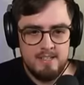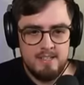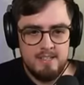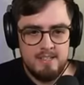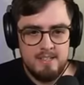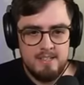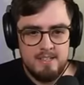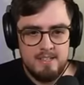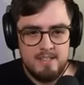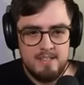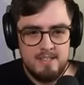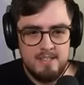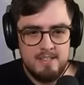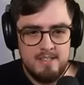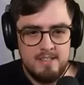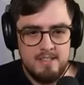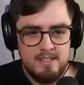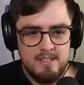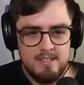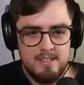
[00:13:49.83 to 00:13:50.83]

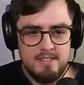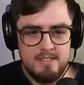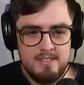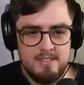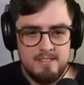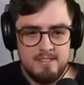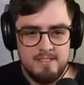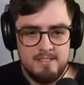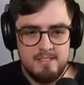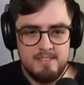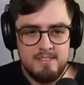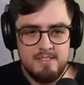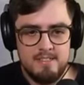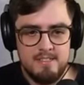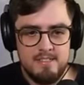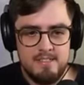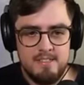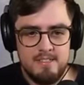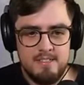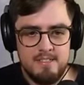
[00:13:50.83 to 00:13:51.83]

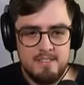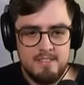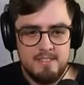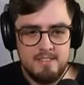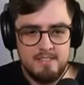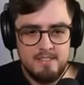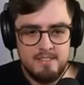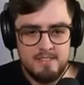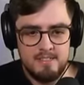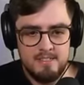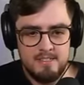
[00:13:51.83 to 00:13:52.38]
Nobody speaks.